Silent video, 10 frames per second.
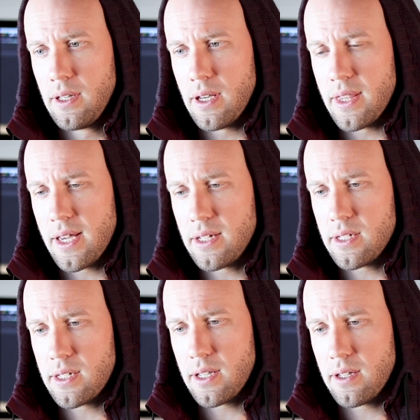And that
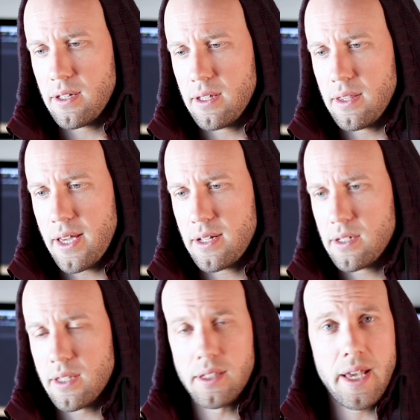is
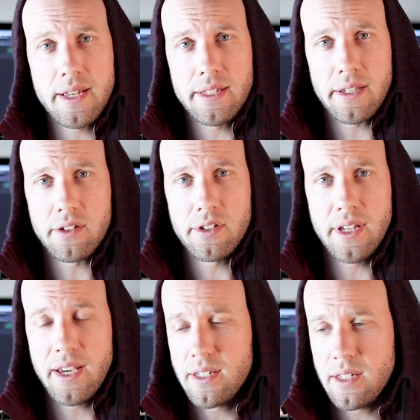the last
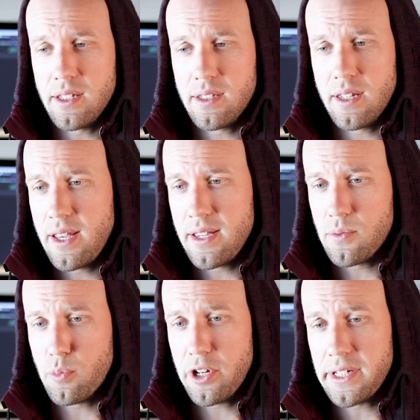exercise in
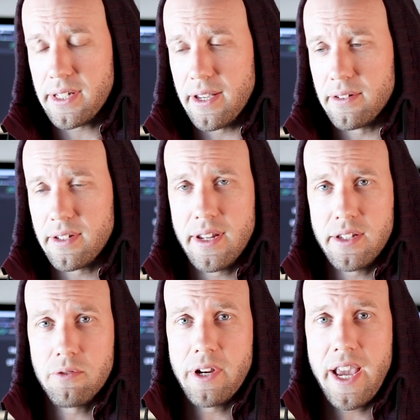today's breakdown,
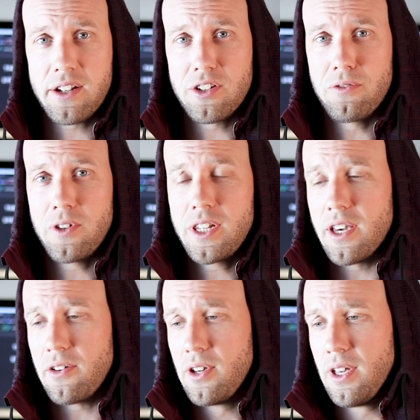today's reaction
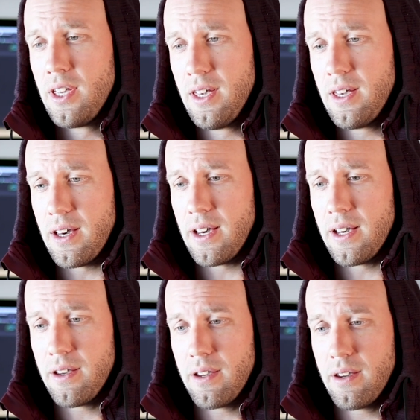video.
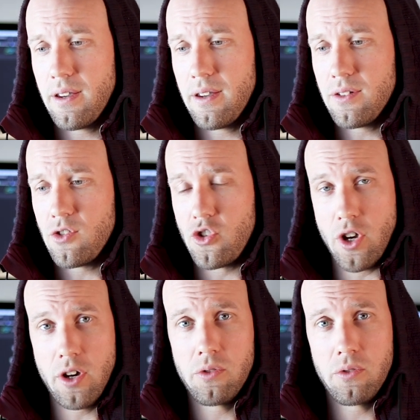
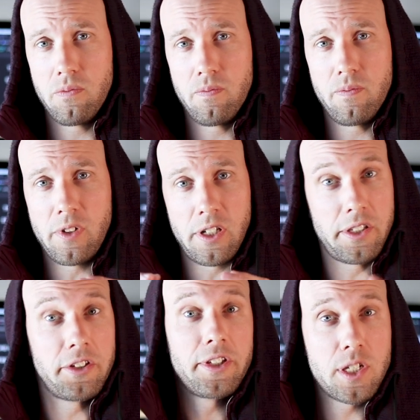Joe
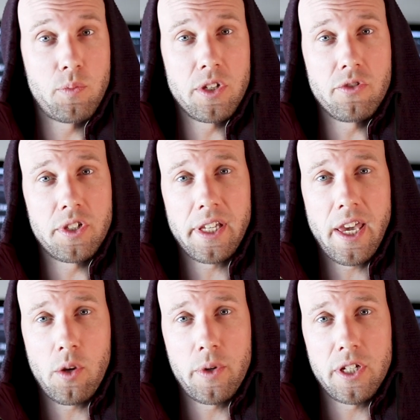clearly has been using
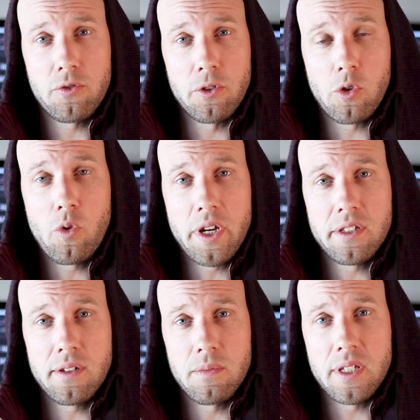kettlebells for quite
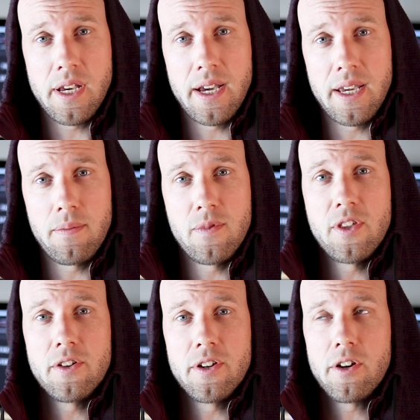some time.
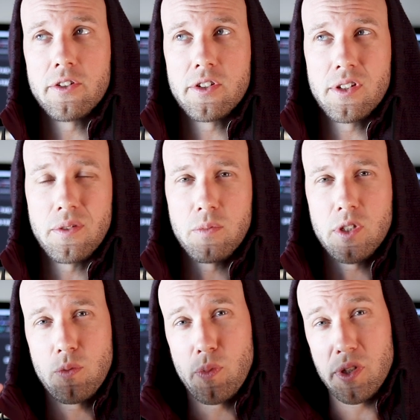There are some
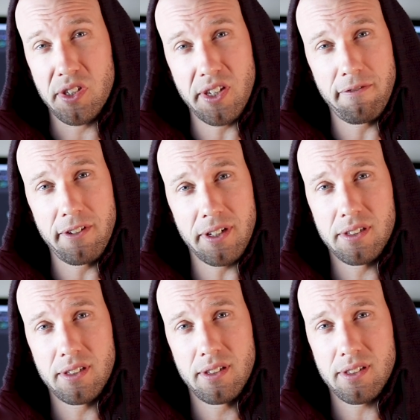
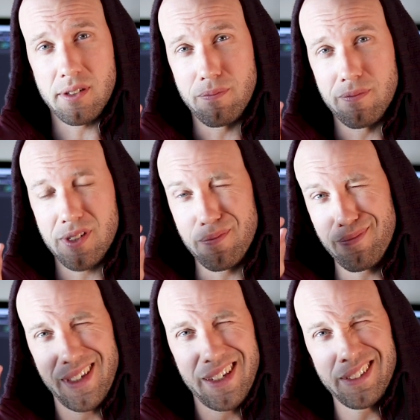specifics, some
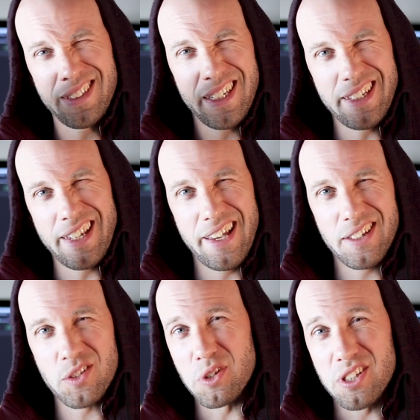little
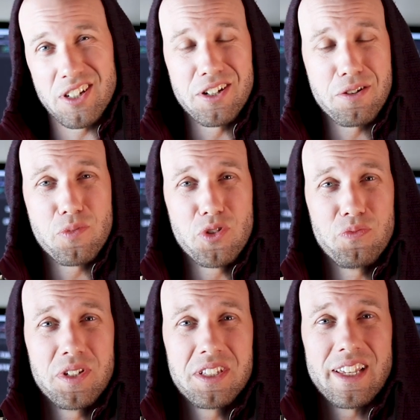details with certain
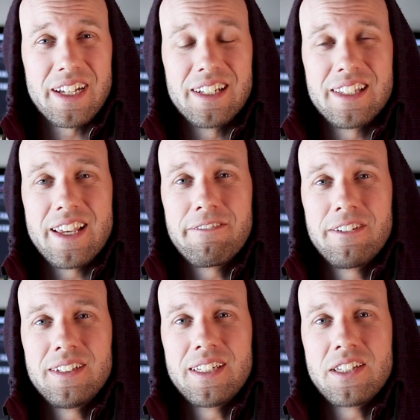movements that could
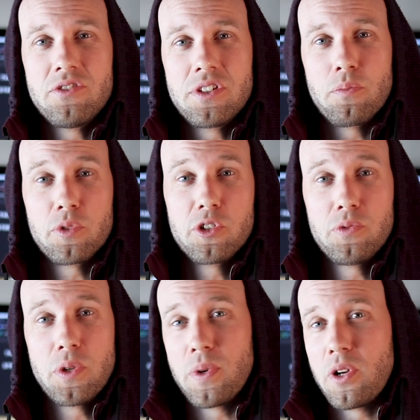definitely use
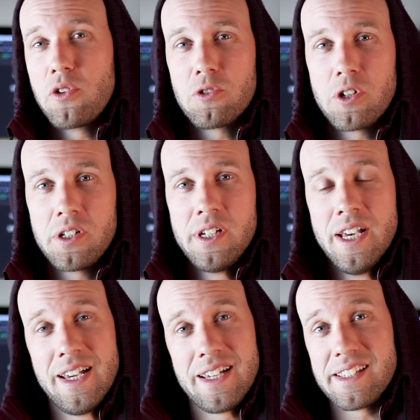improvement, but overall
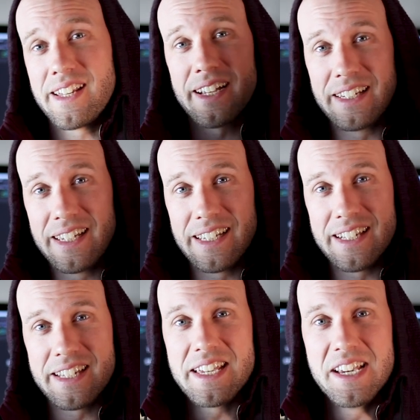his technique
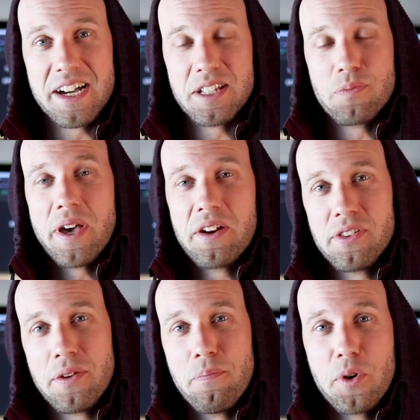is eons better
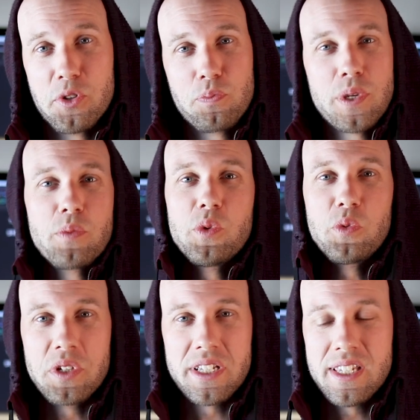than most people
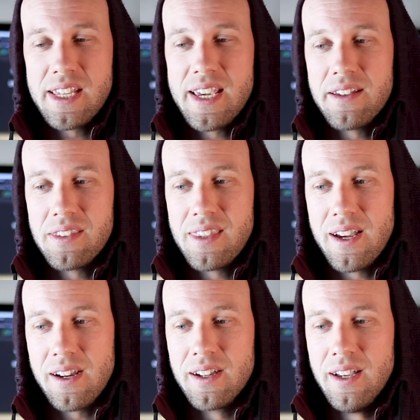we see out
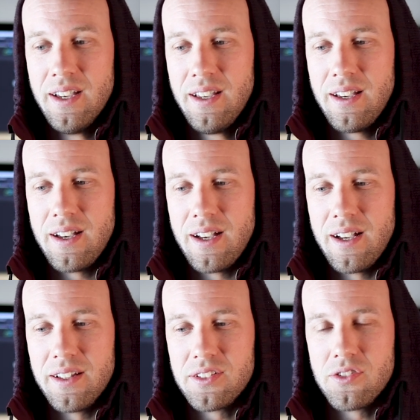there.
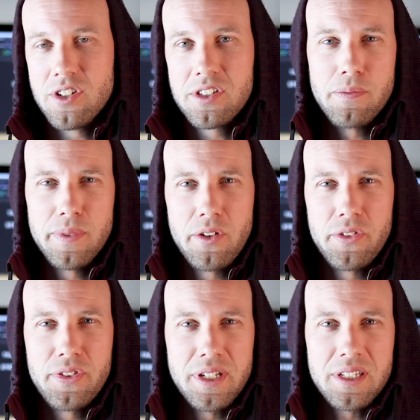So just some little
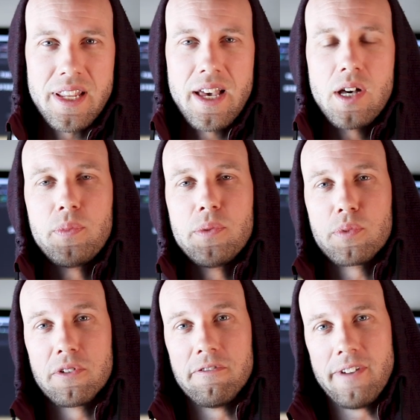things to help him
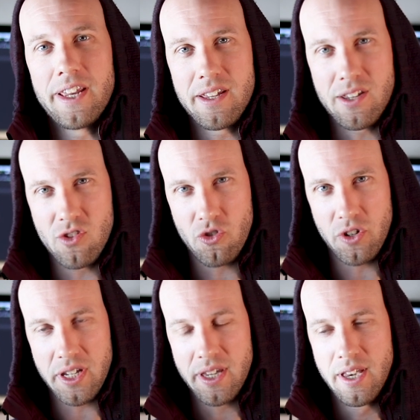prevent
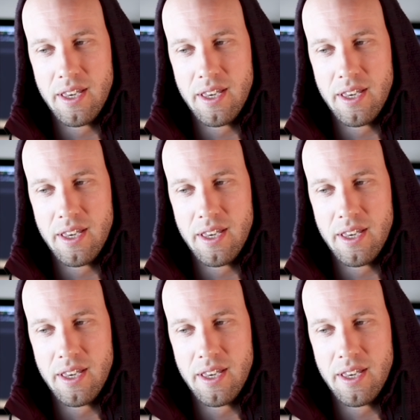injury,